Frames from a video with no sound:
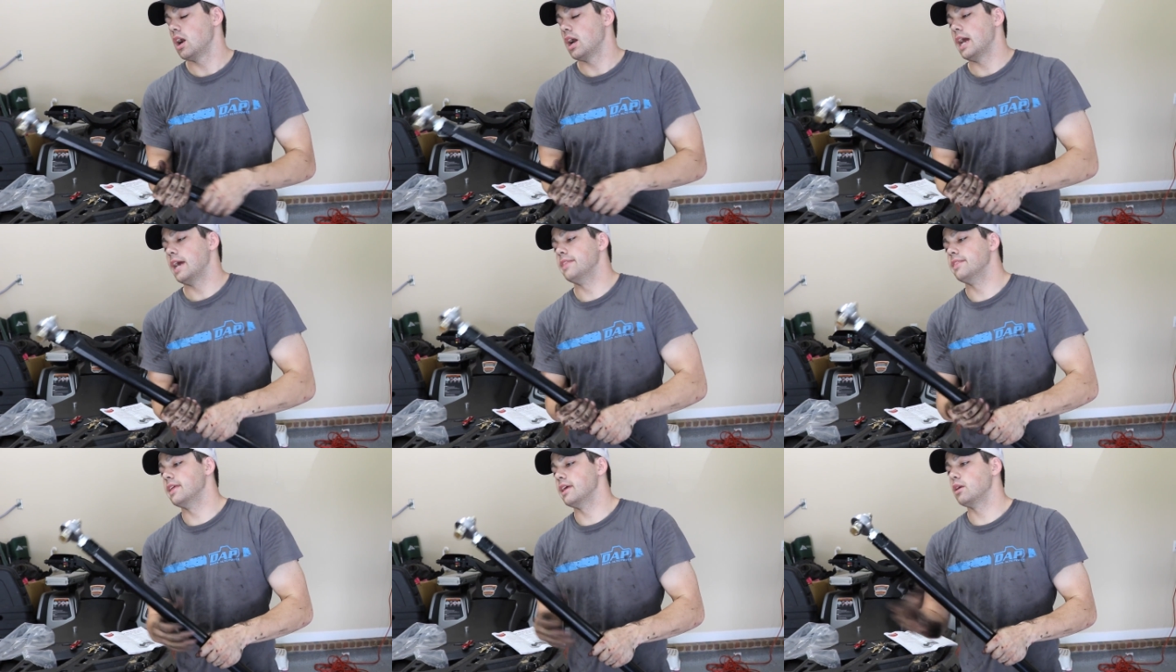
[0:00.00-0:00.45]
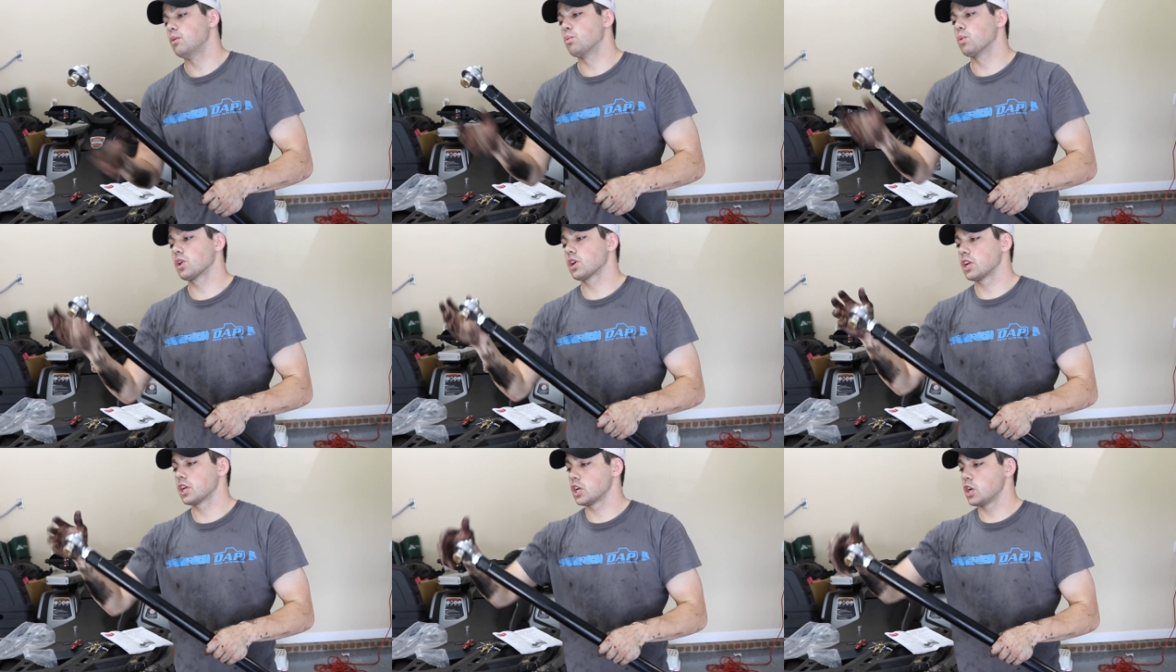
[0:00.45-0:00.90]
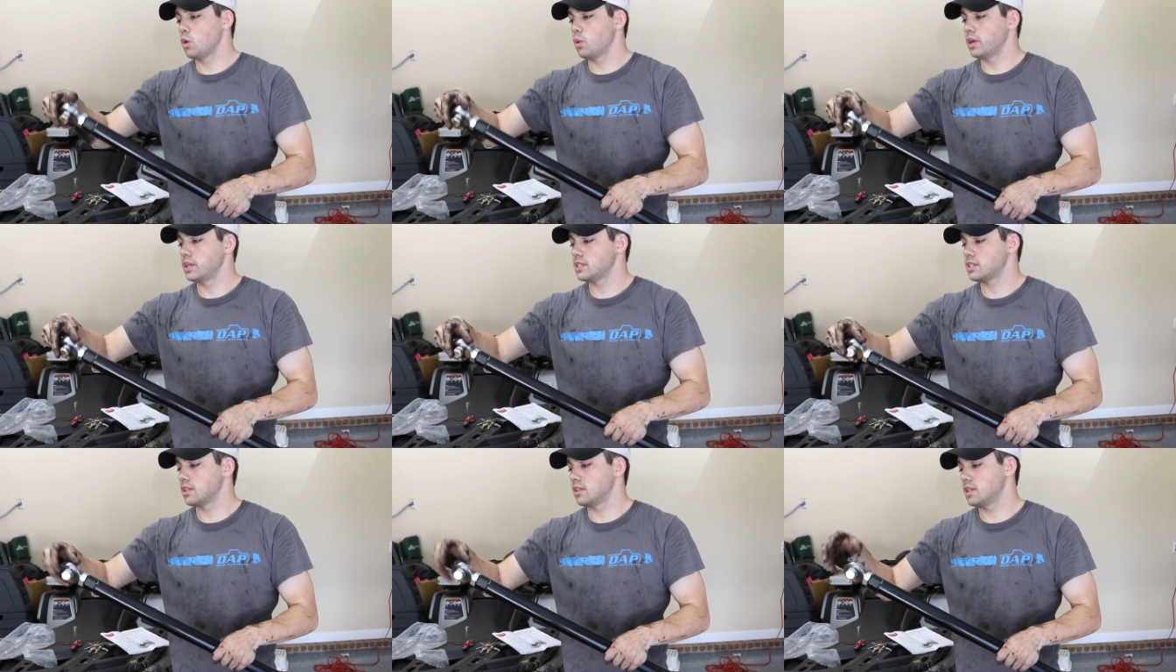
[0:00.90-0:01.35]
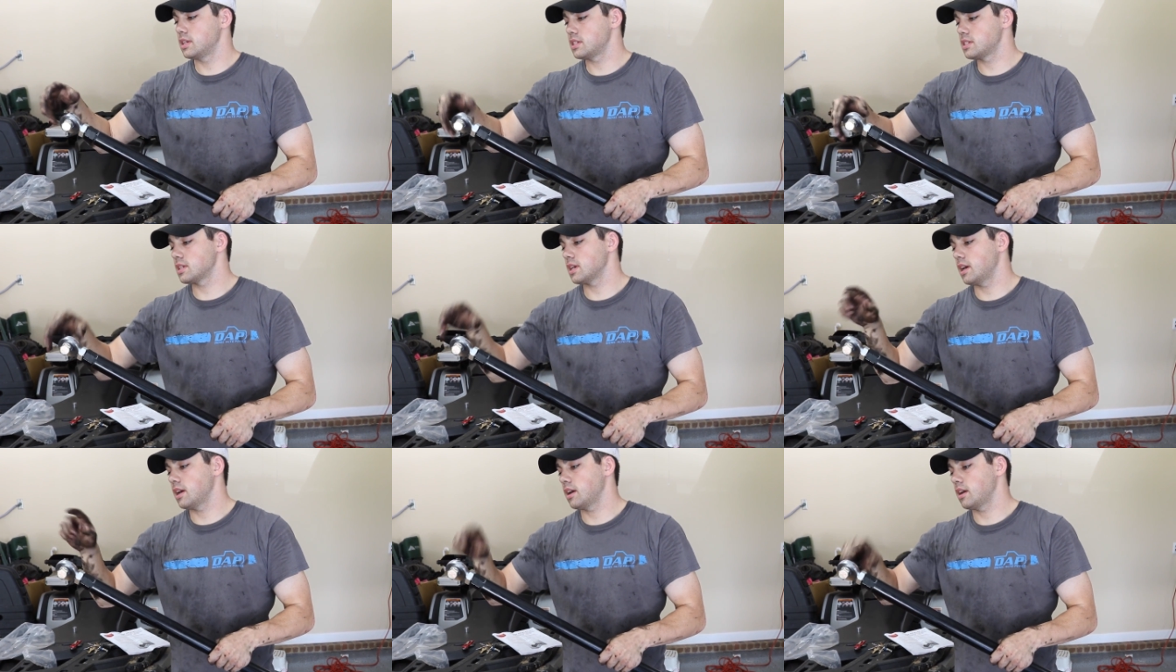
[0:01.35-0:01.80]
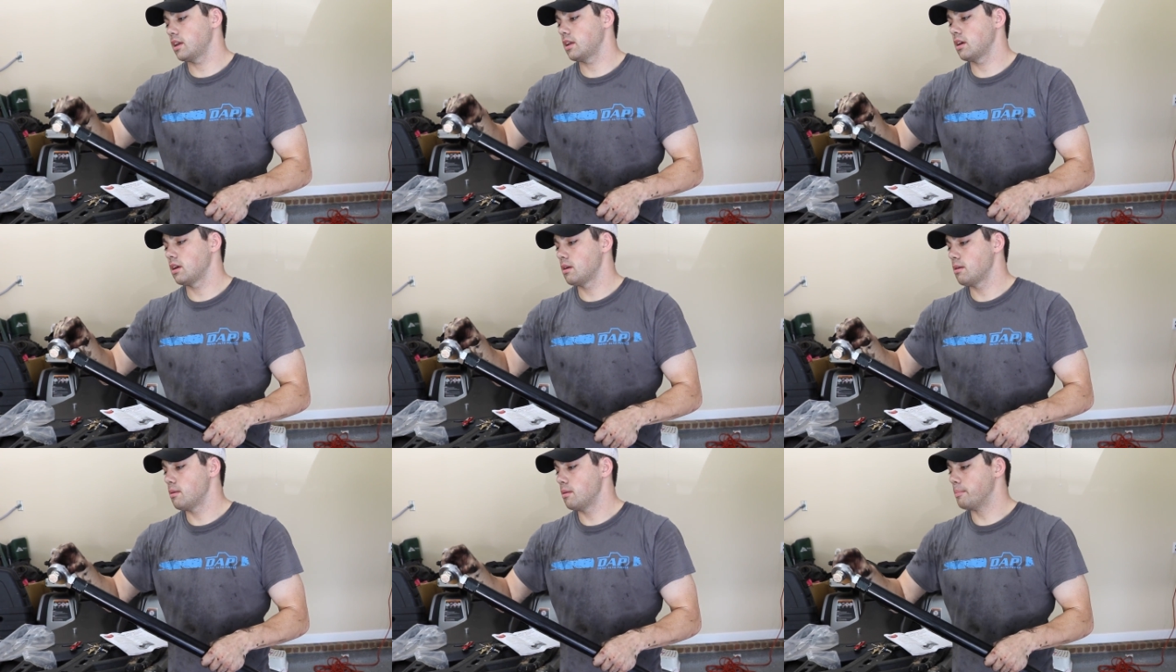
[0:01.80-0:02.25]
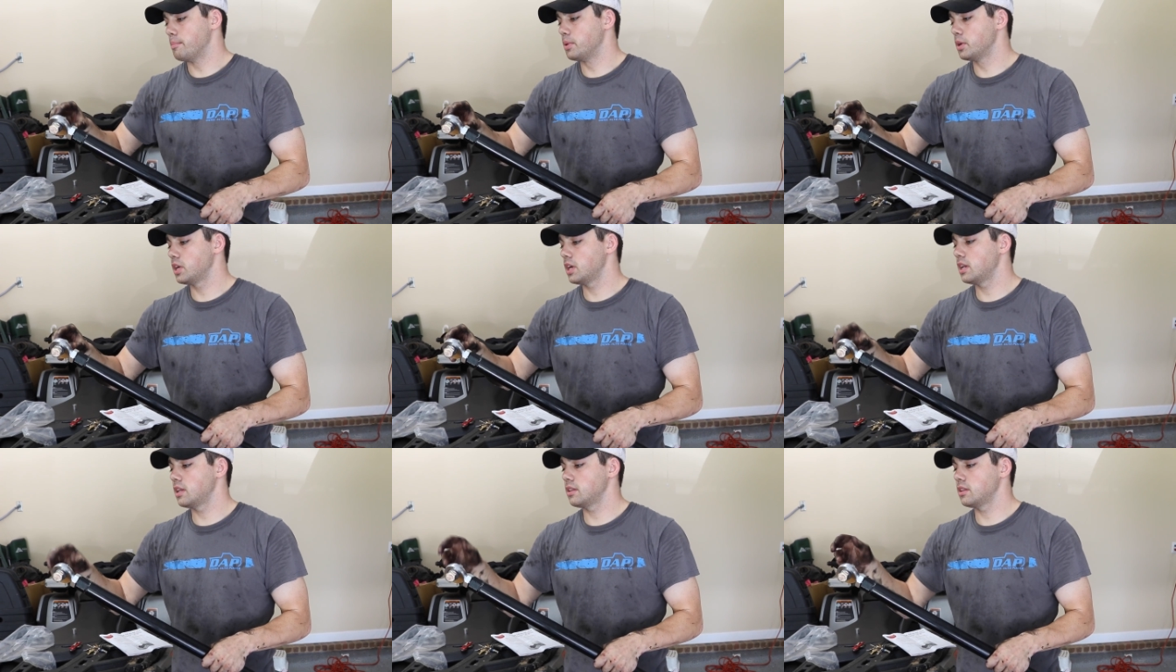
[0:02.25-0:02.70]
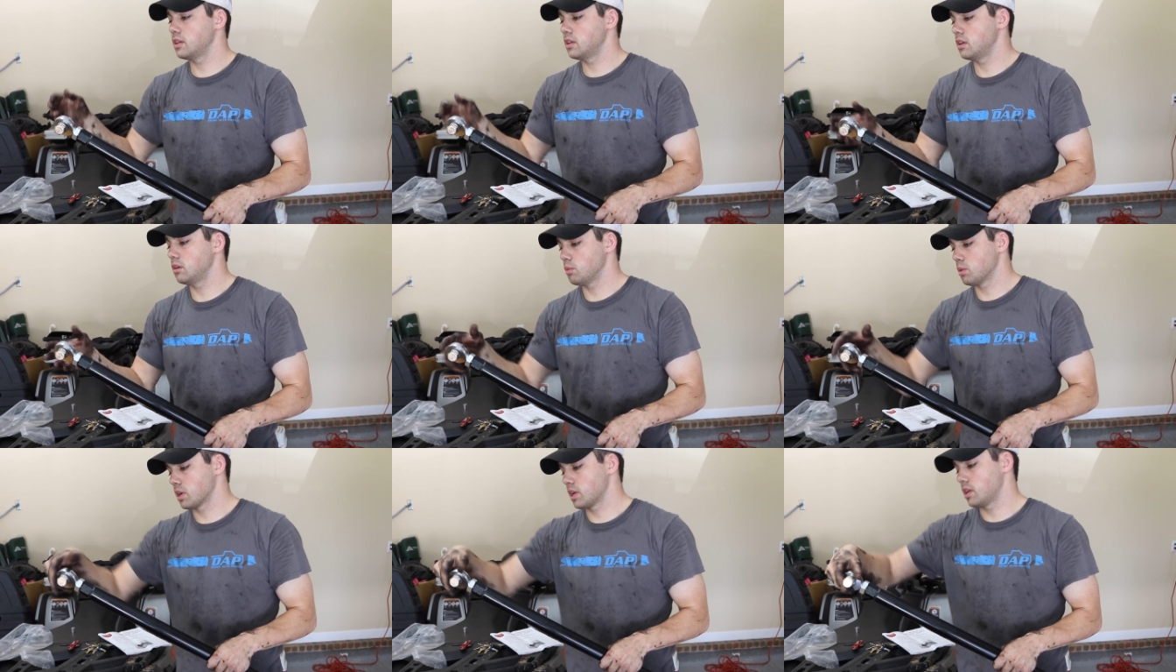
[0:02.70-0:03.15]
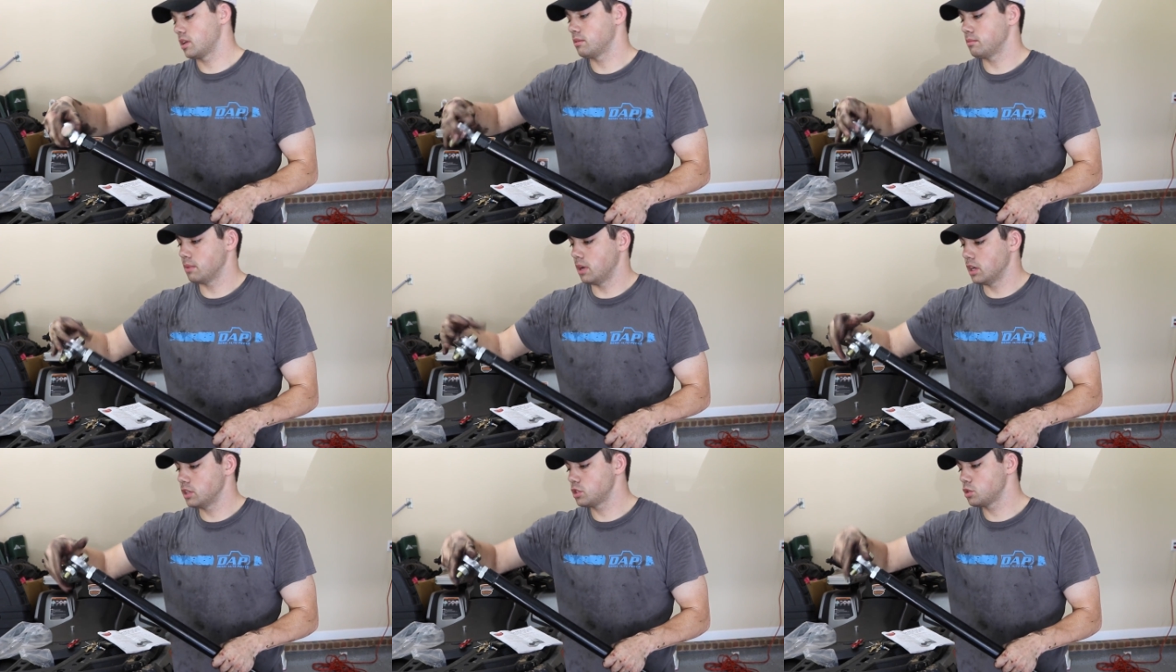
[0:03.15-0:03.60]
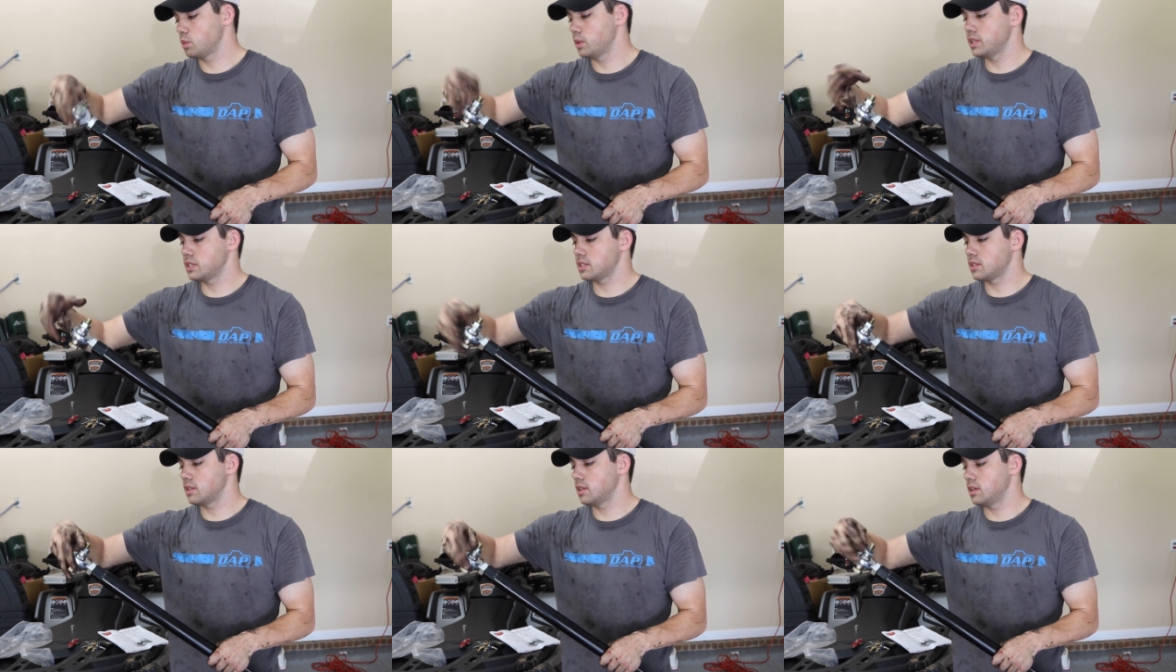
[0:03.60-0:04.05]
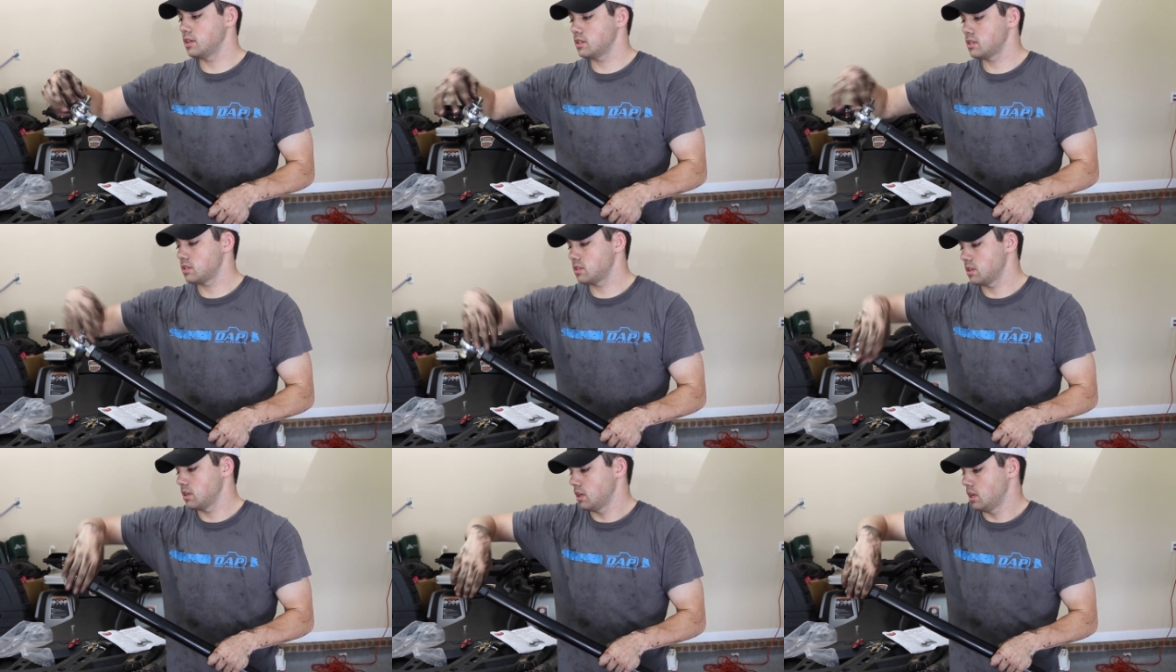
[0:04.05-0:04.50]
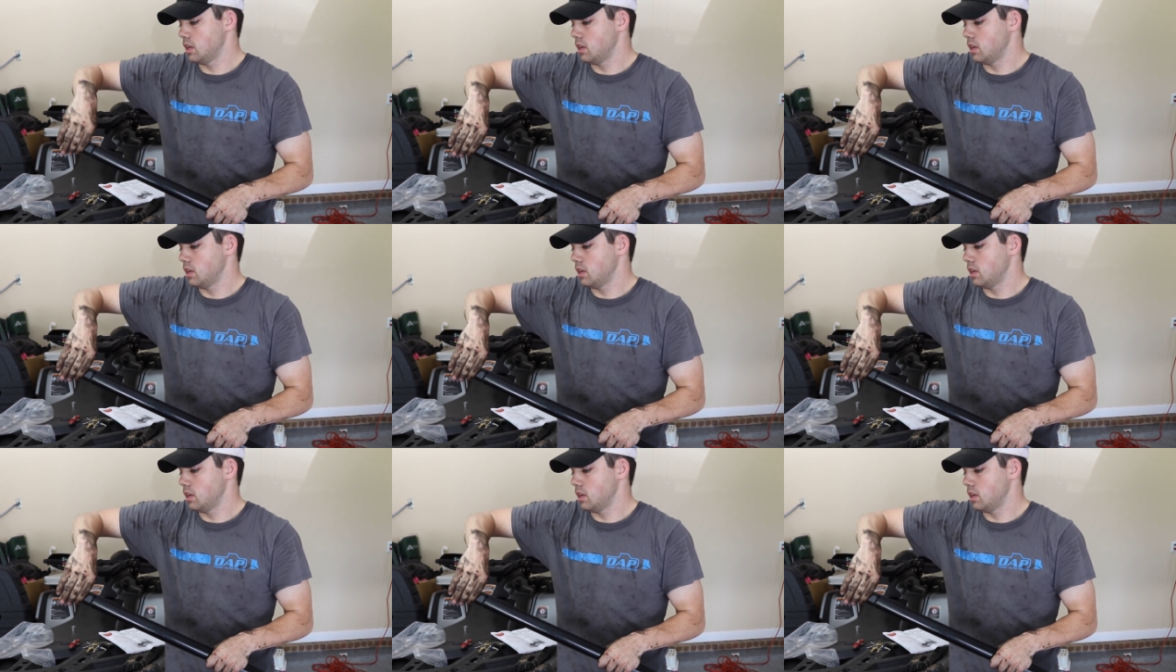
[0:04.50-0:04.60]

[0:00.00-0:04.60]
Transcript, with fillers: And then we're gonna go into this side, put it in the, we're gonna untwist this,